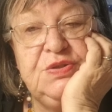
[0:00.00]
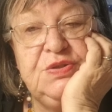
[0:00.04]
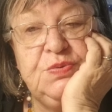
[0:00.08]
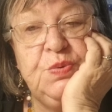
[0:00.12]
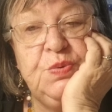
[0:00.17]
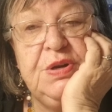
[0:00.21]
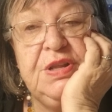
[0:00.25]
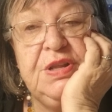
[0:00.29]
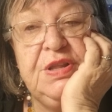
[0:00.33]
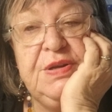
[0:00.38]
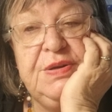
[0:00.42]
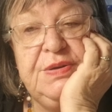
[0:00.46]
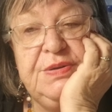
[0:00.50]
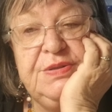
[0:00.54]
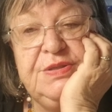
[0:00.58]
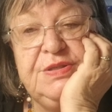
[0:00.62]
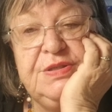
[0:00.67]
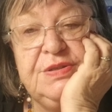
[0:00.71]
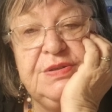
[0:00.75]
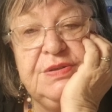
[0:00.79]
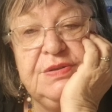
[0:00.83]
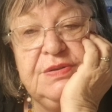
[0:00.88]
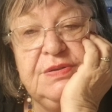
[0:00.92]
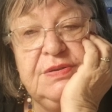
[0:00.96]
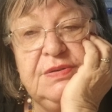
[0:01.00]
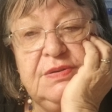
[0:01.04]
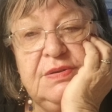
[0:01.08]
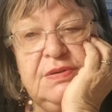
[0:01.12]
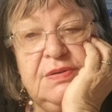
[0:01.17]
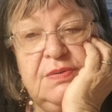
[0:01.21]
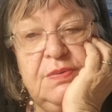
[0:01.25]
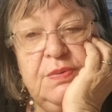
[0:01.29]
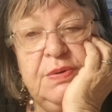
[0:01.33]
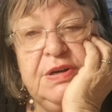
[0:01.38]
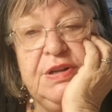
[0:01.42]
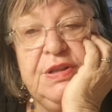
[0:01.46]
One of those,
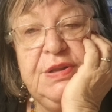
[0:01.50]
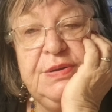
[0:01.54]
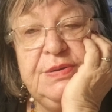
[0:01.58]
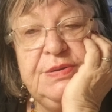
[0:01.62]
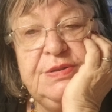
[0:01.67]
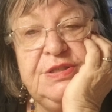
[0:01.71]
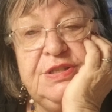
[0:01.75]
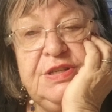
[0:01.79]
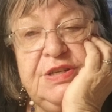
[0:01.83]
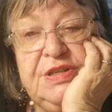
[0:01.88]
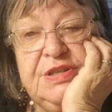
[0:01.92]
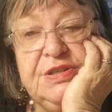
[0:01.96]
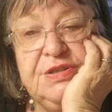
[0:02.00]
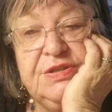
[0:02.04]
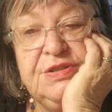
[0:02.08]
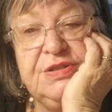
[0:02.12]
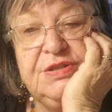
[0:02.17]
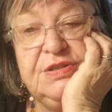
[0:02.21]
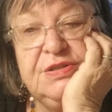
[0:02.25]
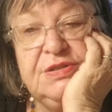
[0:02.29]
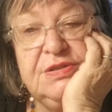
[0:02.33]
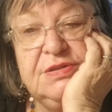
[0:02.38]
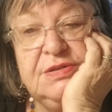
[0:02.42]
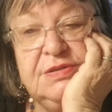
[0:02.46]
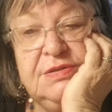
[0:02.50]
one of those years.